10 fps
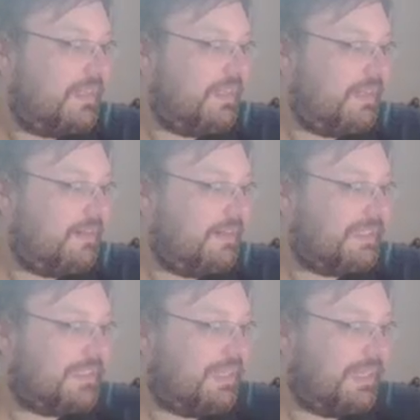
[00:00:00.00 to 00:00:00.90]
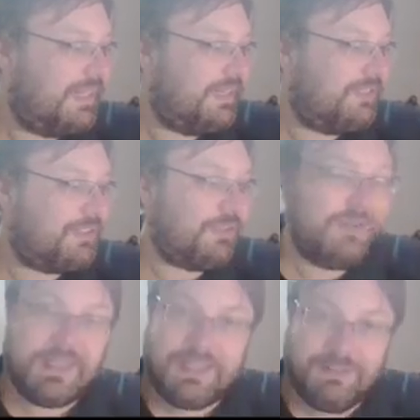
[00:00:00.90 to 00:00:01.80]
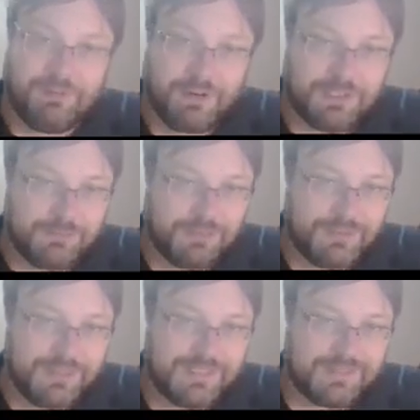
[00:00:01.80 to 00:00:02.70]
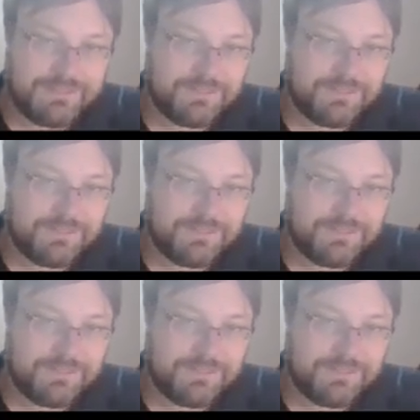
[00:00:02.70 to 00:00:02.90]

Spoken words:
Here is the Jolie of washboards.